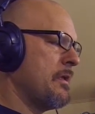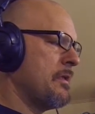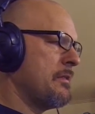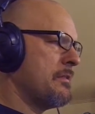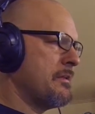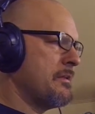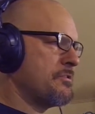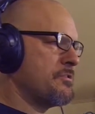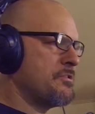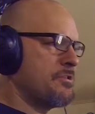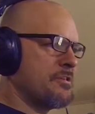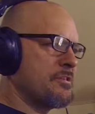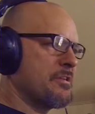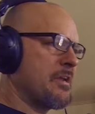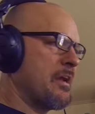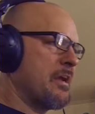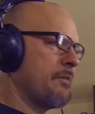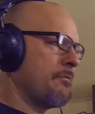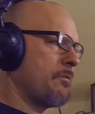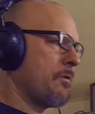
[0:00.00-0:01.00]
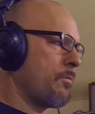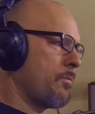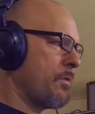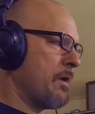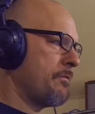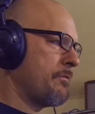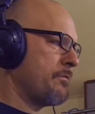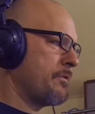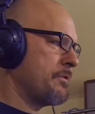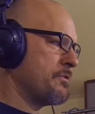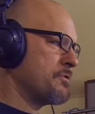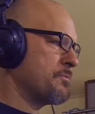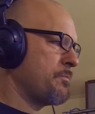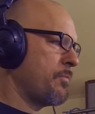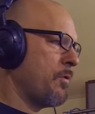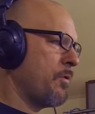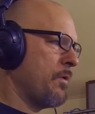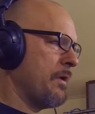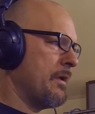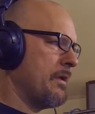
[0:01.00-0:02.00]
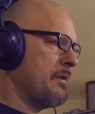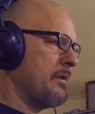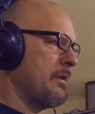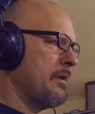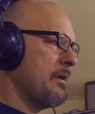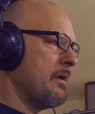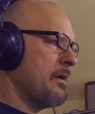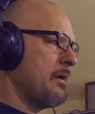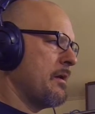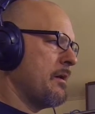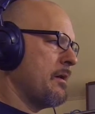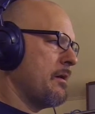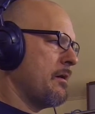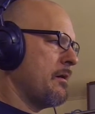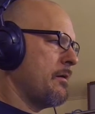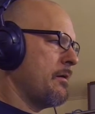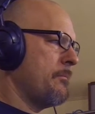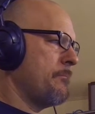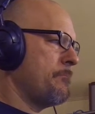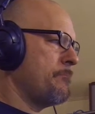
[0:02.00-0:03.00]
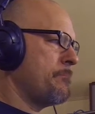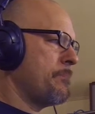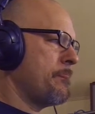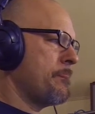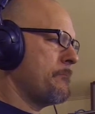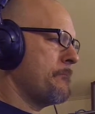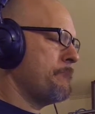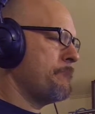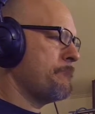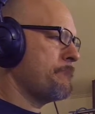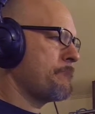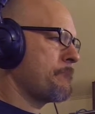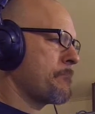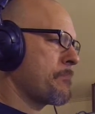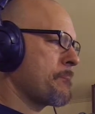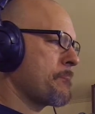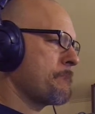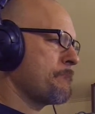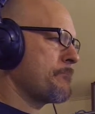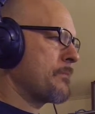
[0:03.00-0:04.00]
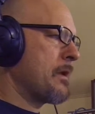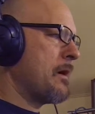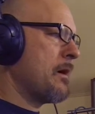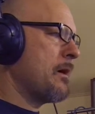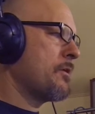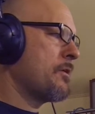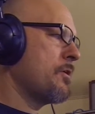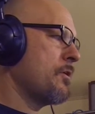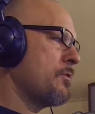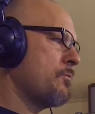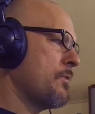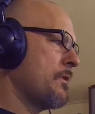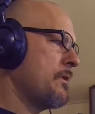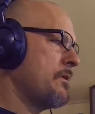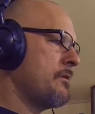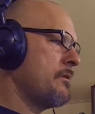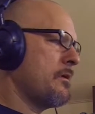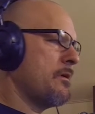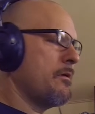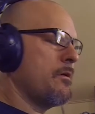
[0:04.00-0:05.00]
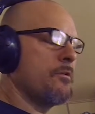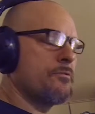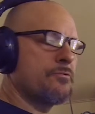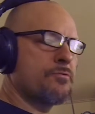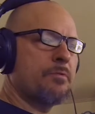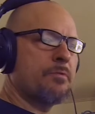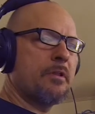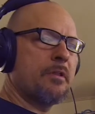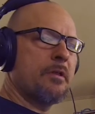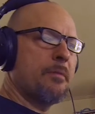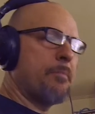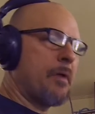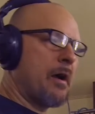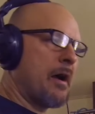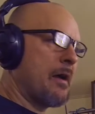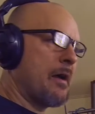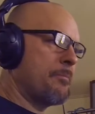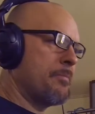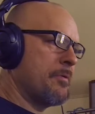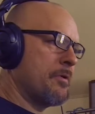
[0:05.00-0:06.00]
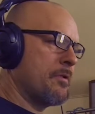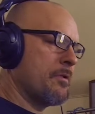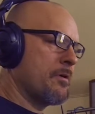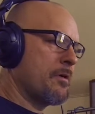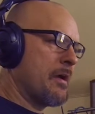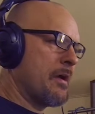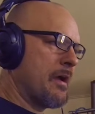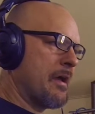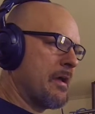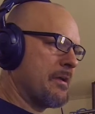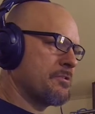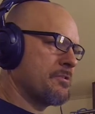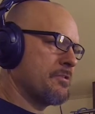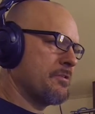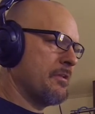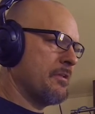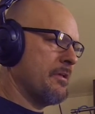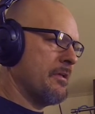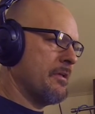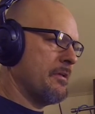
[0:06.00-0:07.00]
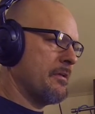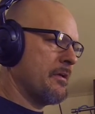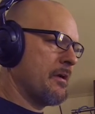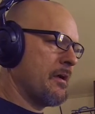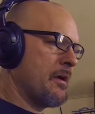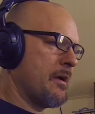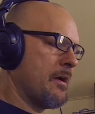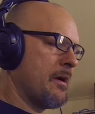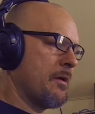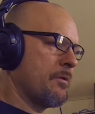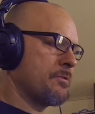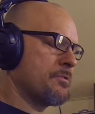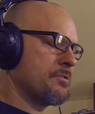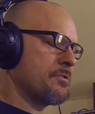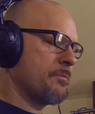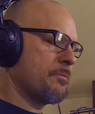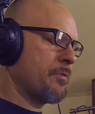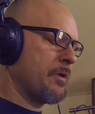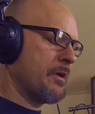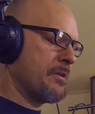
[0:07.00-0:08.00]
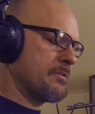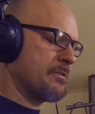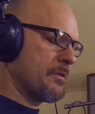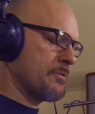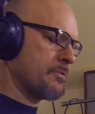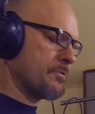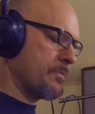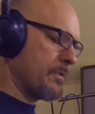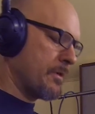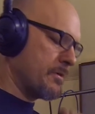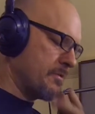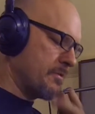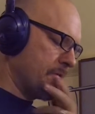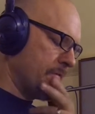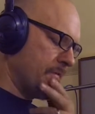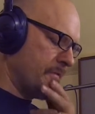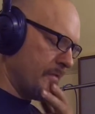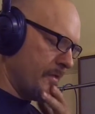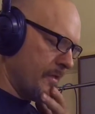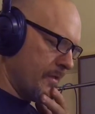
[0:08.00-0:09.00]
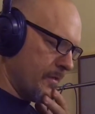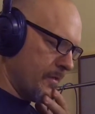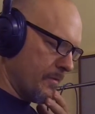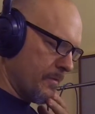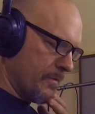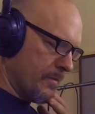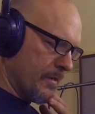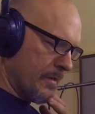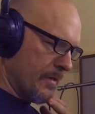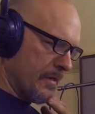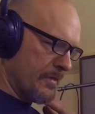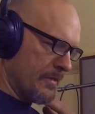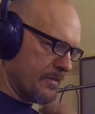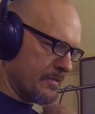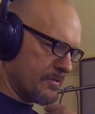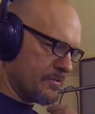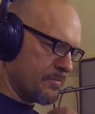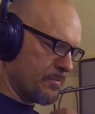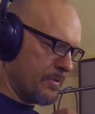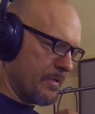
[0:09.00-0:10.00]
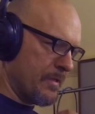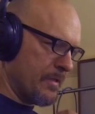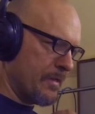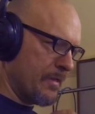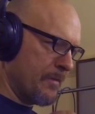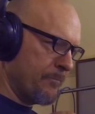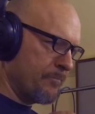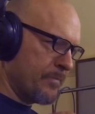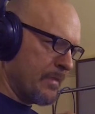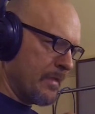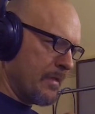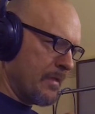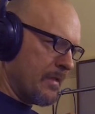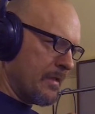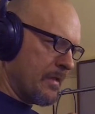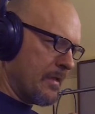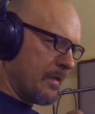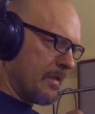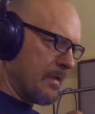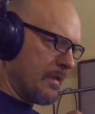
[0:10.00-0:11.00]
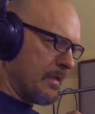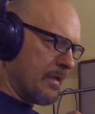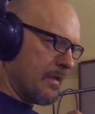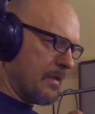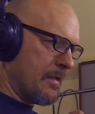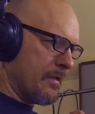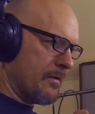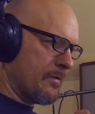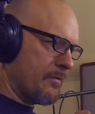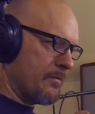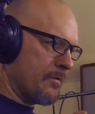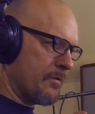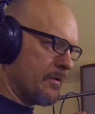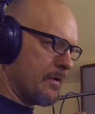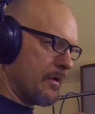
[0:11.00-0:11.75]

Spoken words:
that's just kind of a reference point. A good one, it's really popular. I was surprised. I was watching a video this week, and